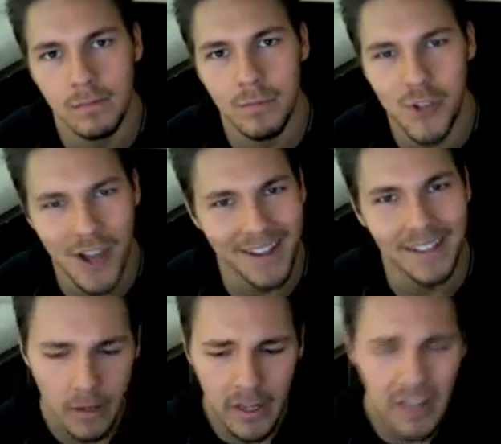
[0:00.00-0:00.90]
Check.
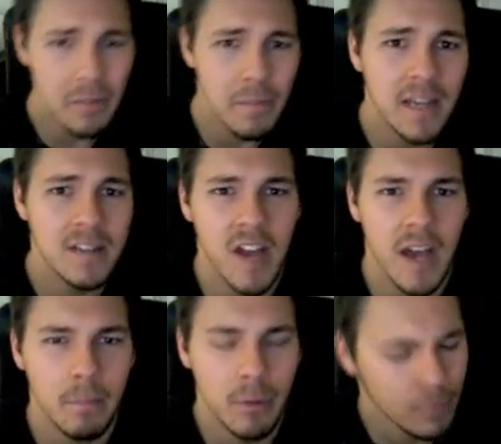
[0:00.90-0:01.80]
In the
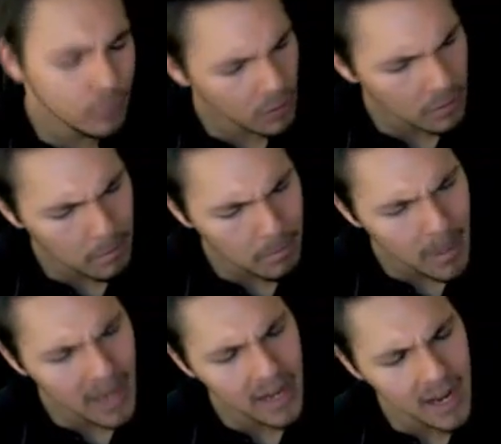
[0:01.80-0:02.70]
meantime, perform
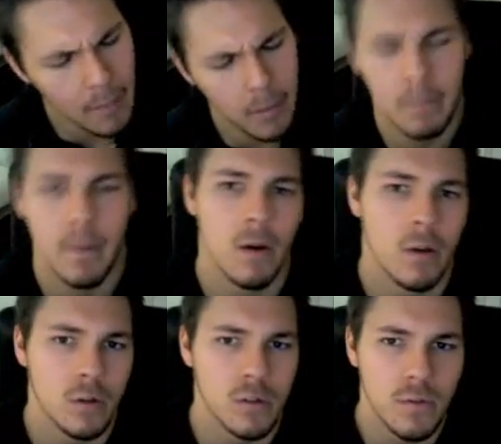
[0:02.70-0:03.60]
many epic
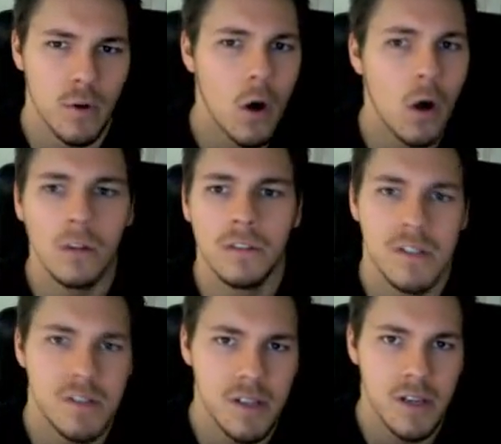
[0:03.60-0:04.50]
miracles for all to
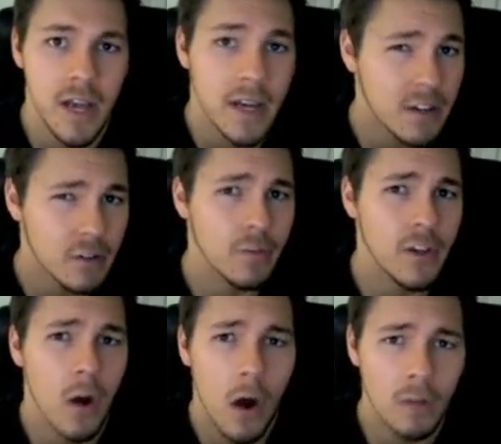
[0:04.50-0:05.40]
see and
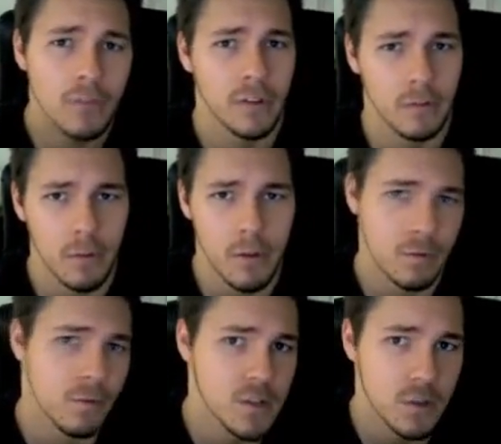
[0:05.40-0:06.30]
intervene often with your
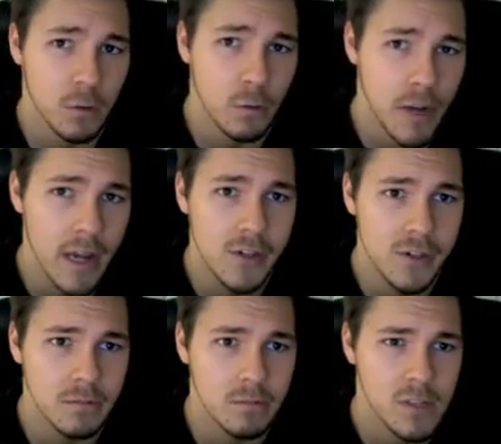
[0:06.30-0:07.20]
physical creation.